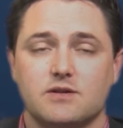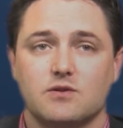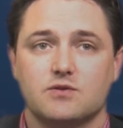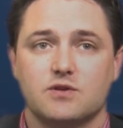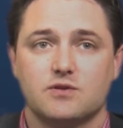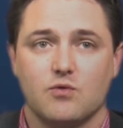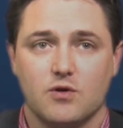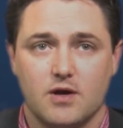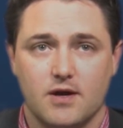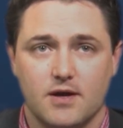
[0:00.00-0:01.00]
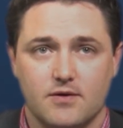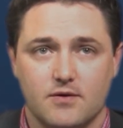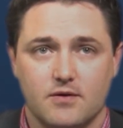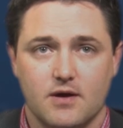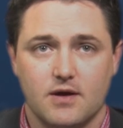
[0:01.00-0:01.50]
solutions work on
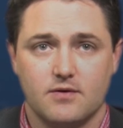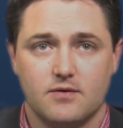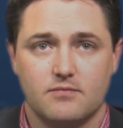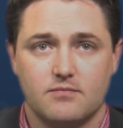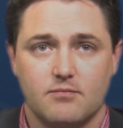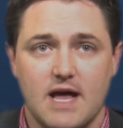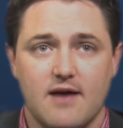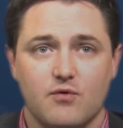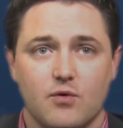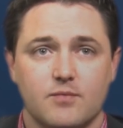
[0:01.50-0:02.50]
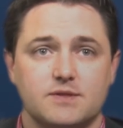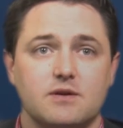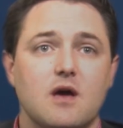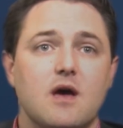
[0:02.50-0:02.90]
other platforms.